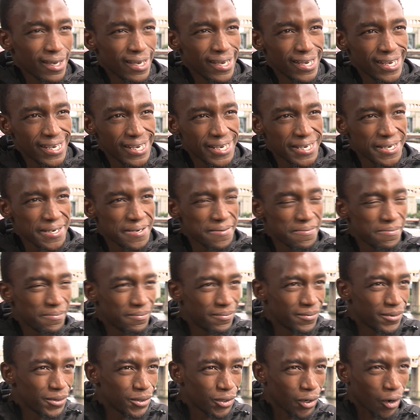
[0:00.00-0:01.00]

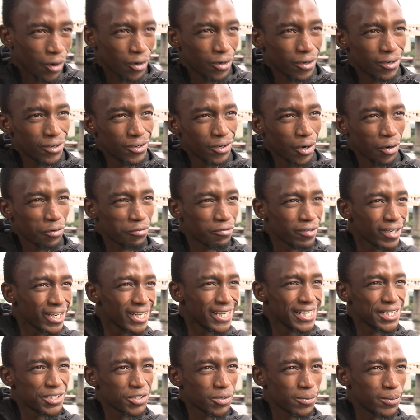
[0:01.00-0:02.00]
Not
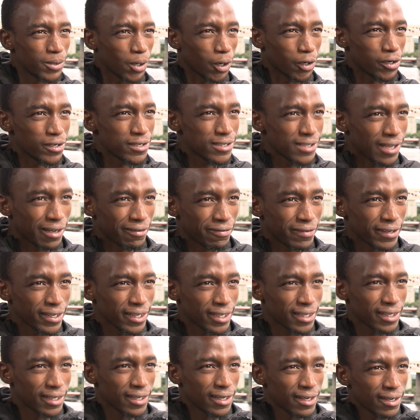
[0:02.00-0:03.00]
really, to be honest. I
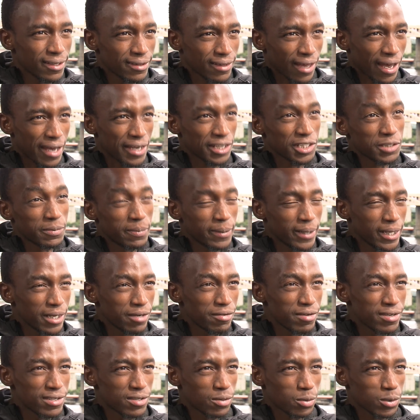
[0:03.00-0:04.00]
think that
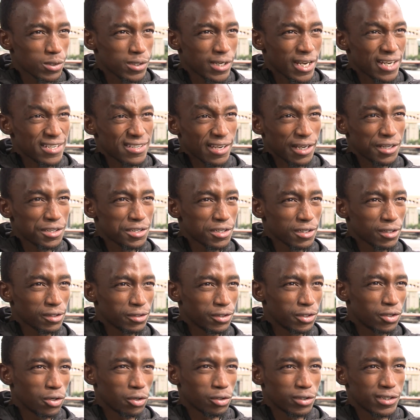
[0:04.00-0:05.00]
experience was essential,
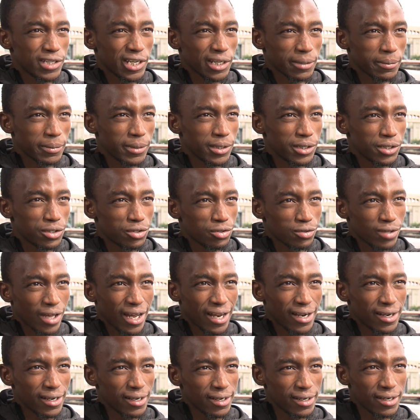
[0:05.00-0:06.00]
you know, to take me to
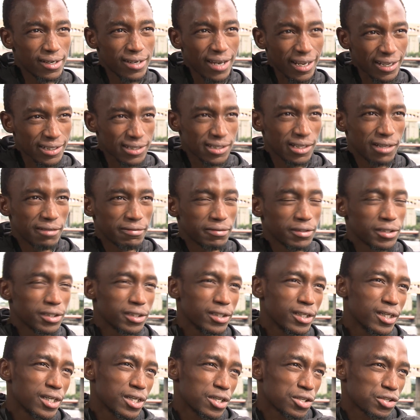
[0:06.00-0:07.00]
that next
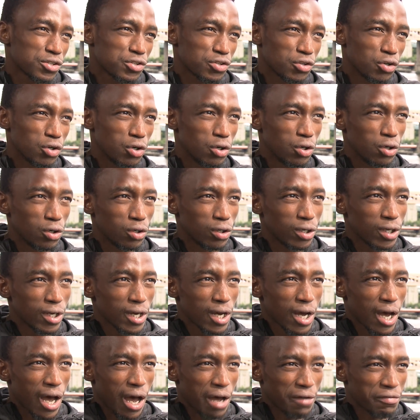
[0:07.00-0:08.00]
level. So
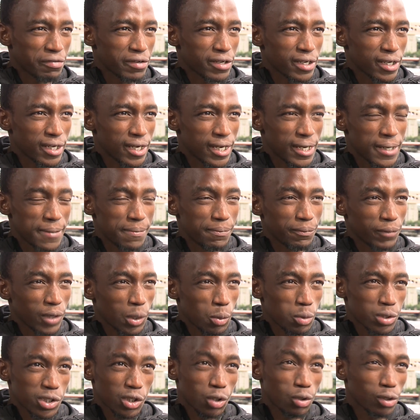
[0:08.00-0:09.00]
I think
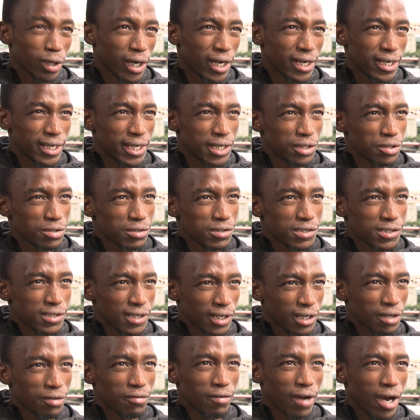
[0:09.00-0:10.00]
it was a good idea to
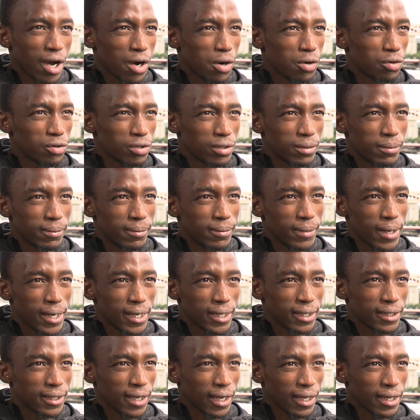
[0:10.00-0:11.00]
stick around
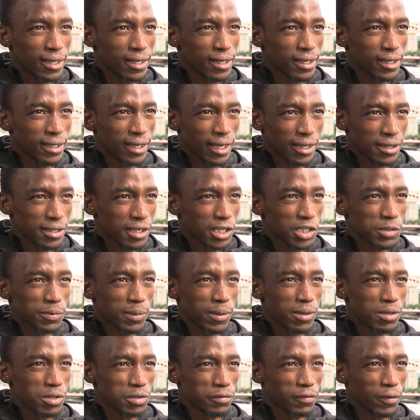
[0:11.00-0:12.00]
and get the
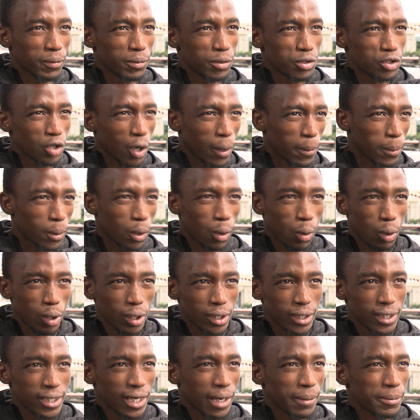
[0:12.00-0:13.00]
experience from the top
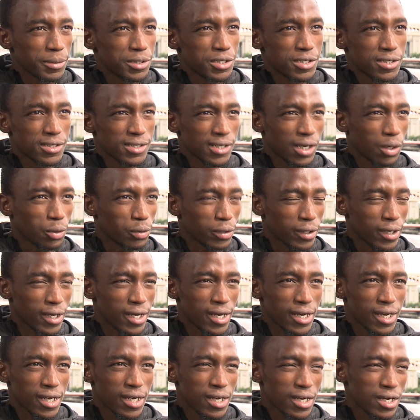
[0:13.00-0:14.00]
quality amateurs out
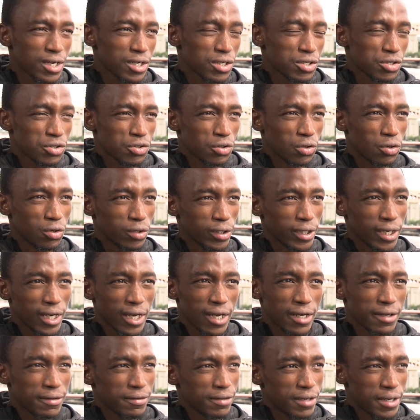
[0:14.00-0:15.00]
there. So
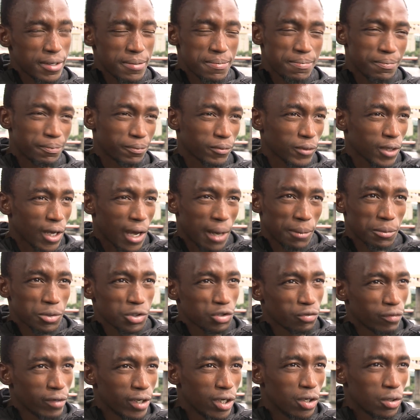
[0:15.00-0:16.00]
yeah, I'm
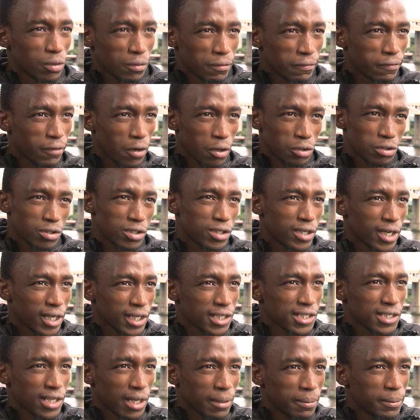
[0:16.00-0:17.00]
just really looking forward to the
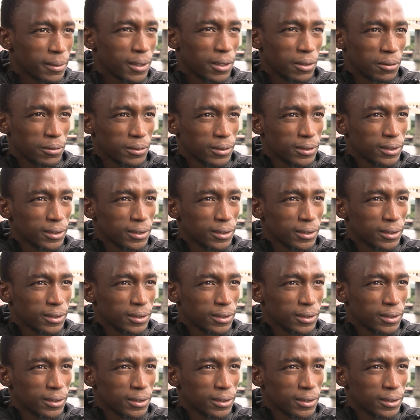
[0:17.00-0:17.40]
next step now.